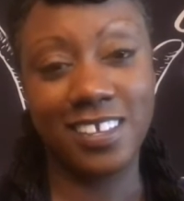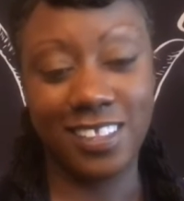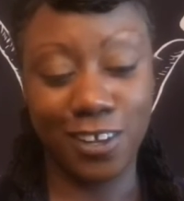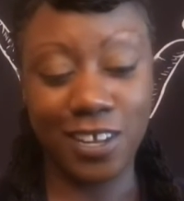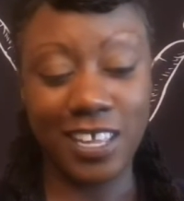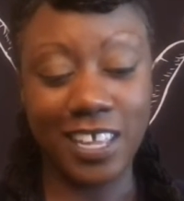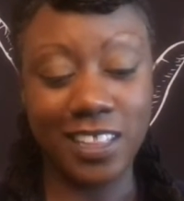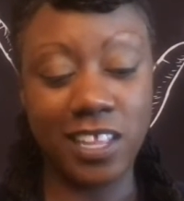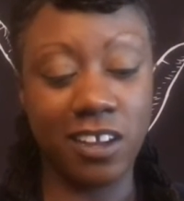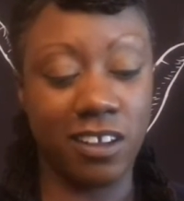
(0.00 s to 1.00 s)
You're going to
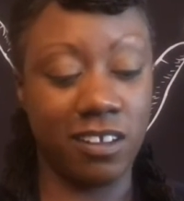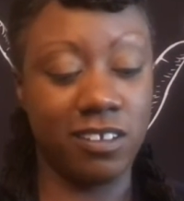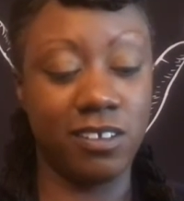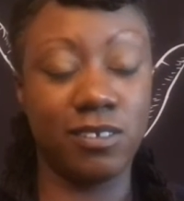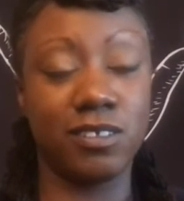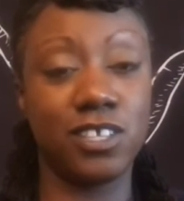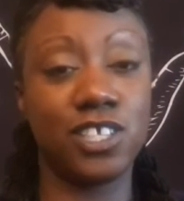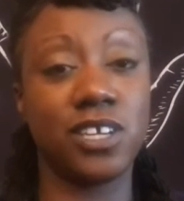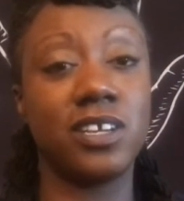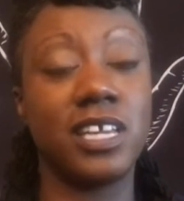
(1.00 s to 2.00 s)
get there. You know, the
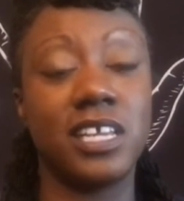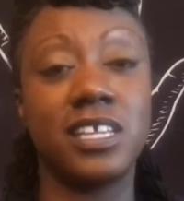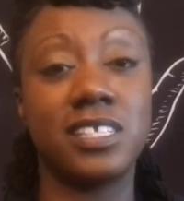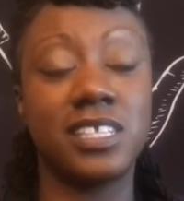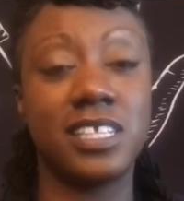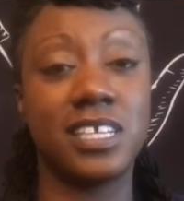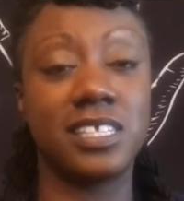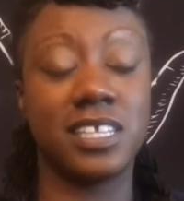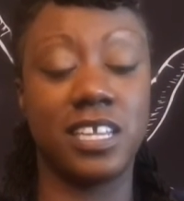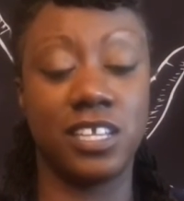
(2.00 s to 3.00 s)
journey is the
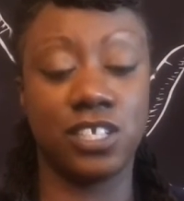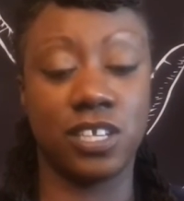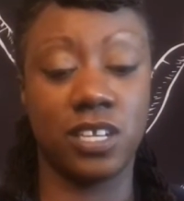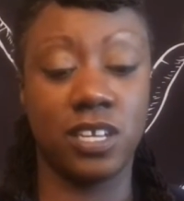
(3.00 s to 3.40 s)
destination.